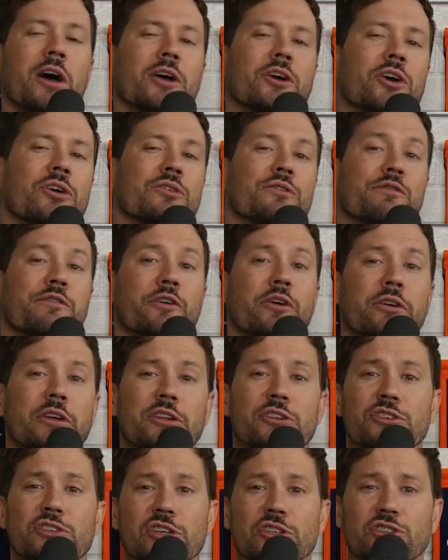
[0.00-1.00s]

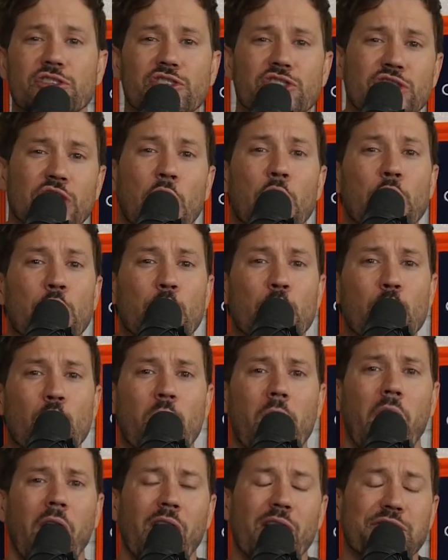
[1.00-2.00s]
converted just
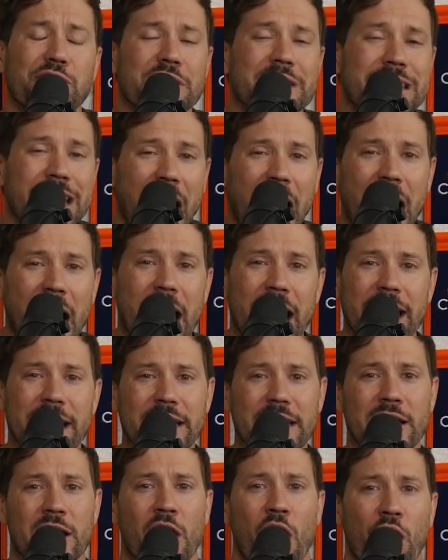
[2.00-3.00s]
2 of
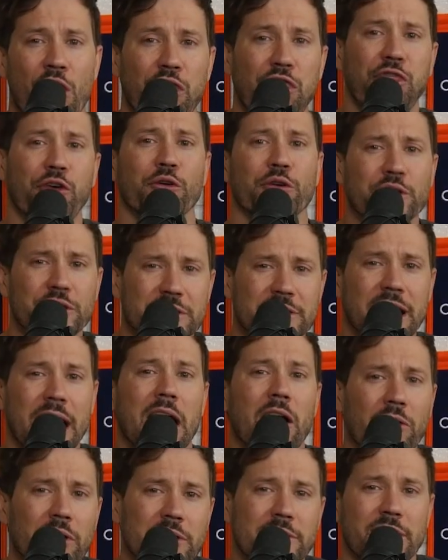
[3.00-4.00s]
9 third
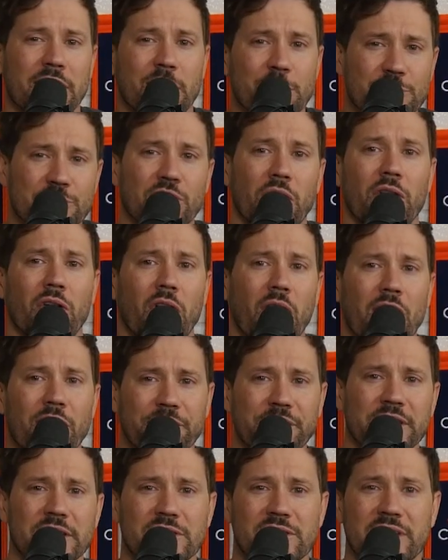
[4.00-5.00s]
down attempts on
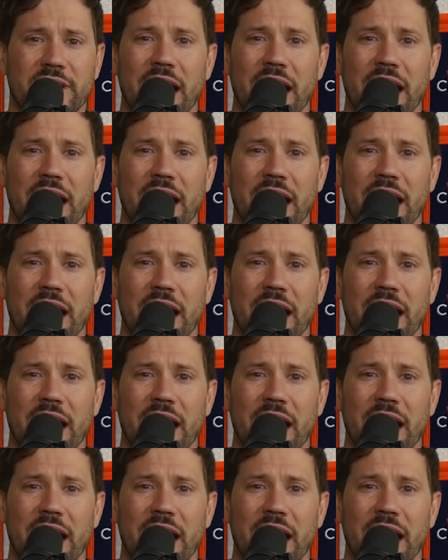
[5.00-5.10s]
offense,